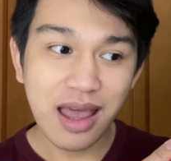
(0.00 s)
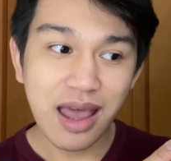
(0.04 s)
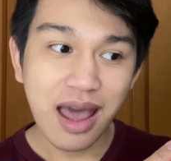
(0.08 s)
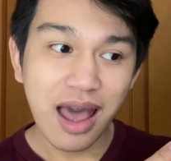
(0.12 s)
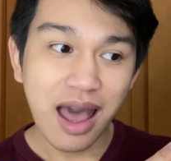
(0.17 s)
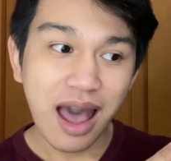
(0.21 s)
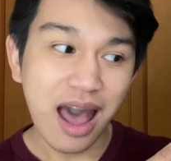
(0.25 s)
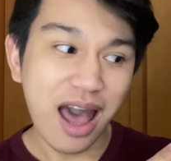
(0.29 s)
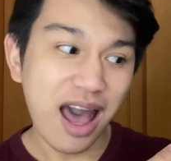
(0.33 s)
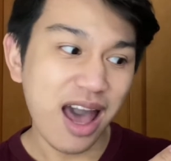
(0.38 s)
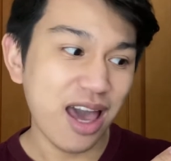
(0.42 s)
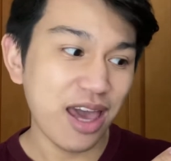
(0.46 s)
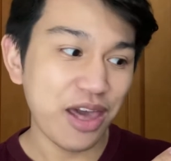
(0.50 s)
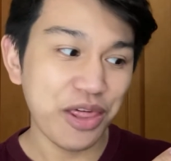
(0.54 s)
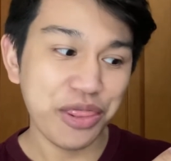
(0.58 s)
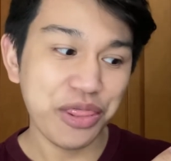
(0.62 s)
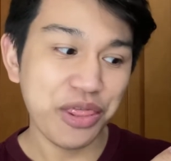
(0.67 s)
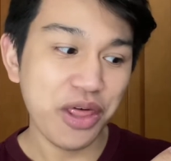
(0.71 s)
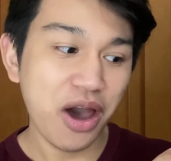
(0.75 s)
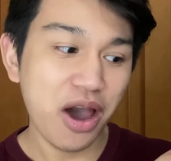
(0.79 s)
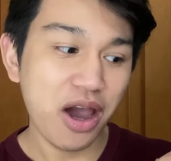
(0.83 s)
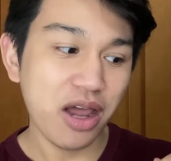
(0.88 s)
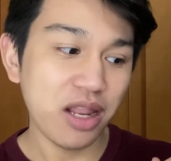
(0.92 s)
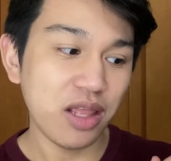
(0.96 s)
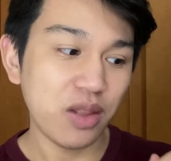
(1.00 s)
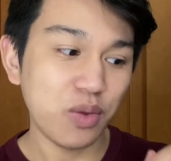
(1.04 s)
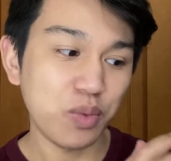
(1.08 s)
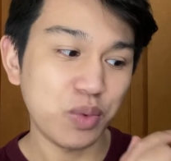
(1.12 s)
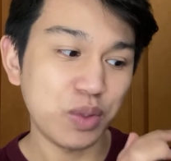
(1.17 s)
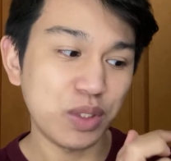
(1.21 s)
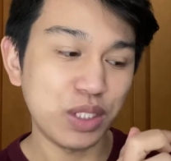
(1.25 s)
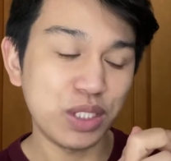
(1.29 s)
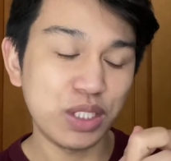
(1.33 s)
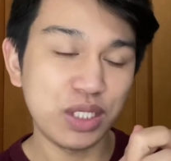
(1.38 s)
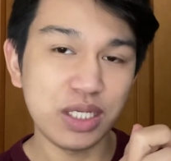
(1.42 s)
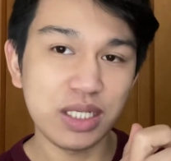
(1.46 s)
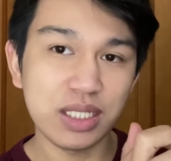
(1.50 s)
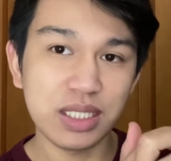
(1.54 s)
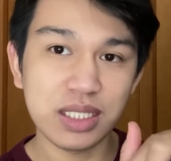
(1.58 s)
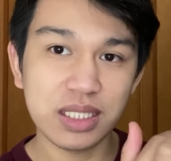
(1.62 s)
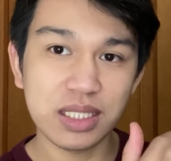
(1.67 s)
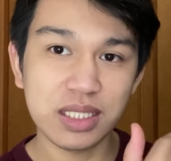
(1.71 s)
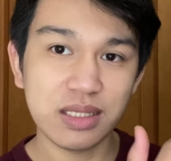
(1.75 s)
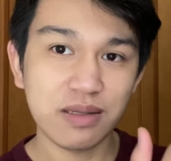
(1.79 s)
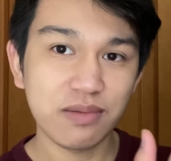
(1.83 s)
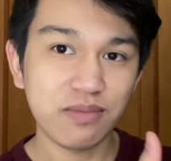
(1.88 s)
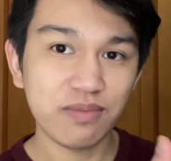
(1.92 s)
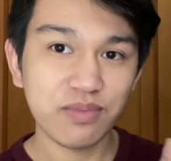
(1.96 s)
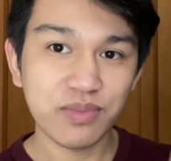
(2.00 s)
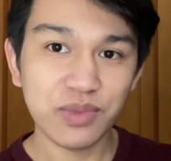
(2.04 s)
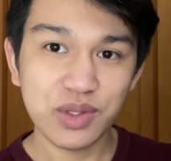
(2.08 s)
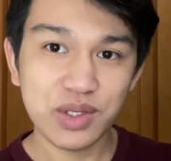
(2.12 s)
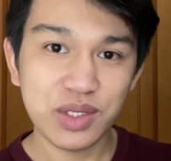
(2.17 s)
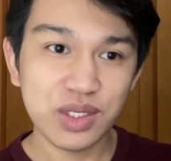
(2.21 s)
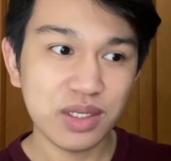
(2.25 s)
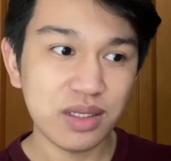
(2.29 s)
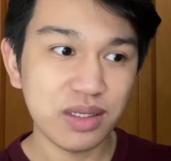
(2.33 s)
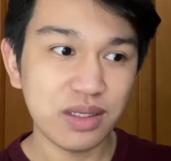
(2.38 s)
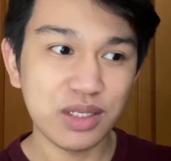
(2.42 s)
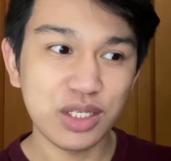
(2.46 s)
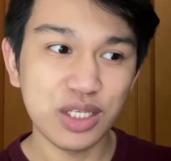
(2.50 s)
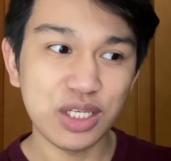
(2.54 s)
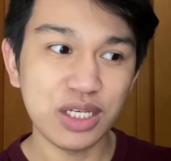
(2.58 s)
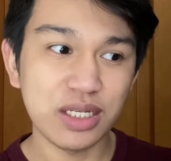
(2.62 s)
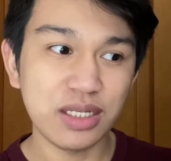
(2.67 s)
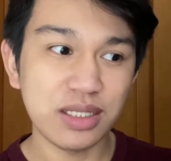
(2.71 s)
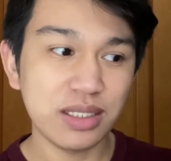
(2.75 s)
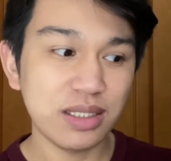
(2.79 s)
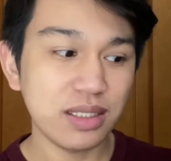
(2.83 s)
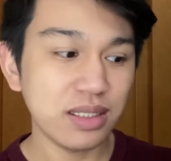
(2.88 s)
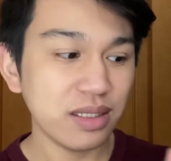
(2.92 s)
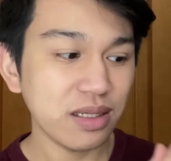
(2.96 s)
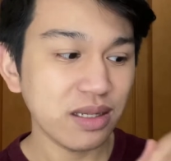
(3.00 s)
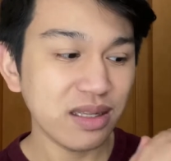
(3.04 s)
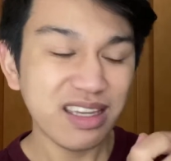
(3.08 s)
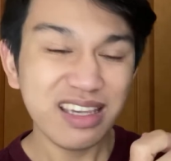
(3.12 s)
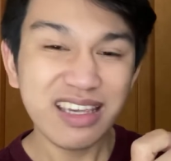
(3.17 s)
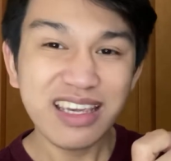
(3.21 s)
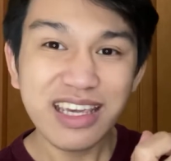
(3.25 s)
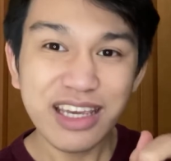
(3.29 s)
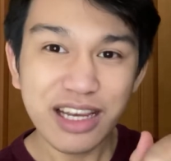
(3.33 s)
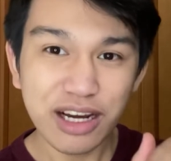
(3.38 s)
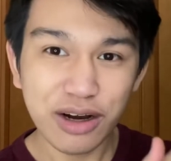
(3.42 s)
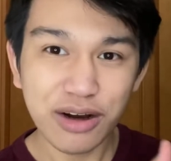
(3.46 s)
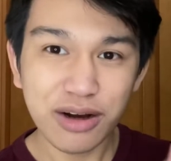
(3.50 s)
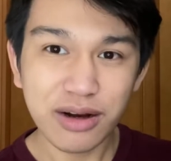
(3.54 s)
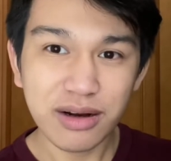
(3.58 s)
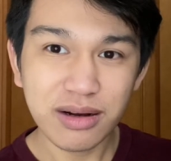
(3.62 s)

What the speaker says: I thought it was just here.